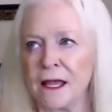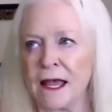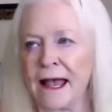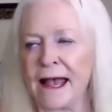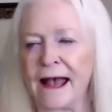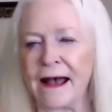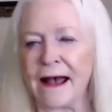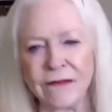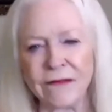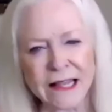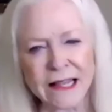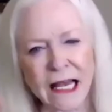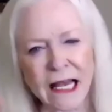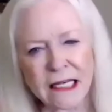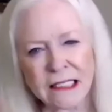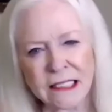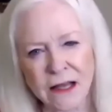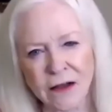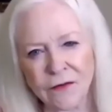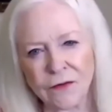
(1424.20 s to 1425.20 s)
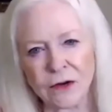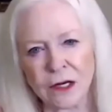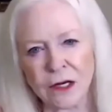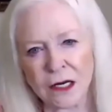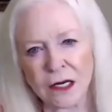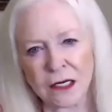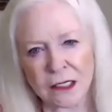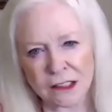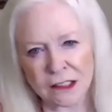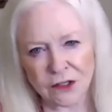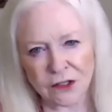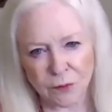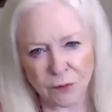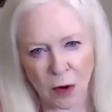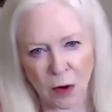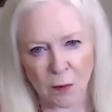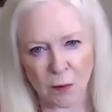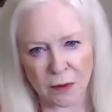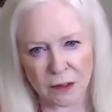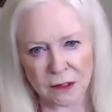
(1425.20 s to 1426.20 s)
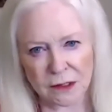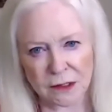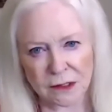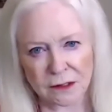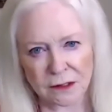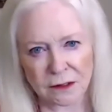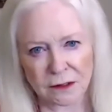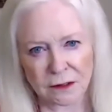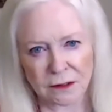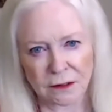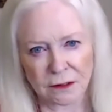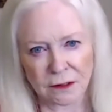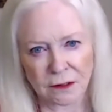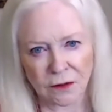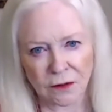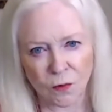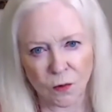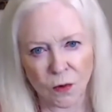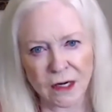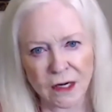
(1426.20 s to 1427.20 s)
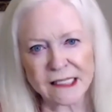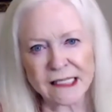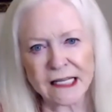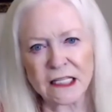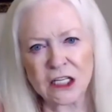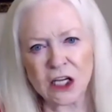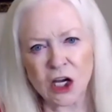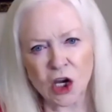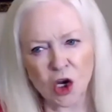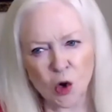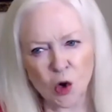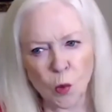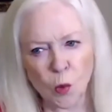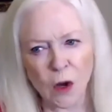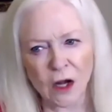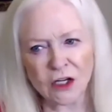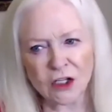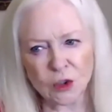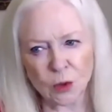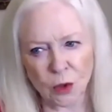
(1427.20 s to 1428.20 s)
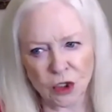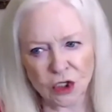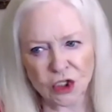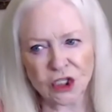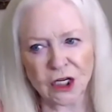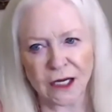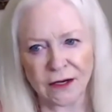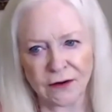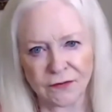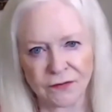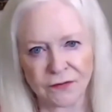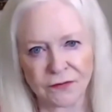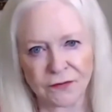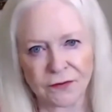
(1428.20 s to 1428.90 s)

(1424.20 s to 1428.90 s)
having that definiteness of purpose. What is it that you want to achieve?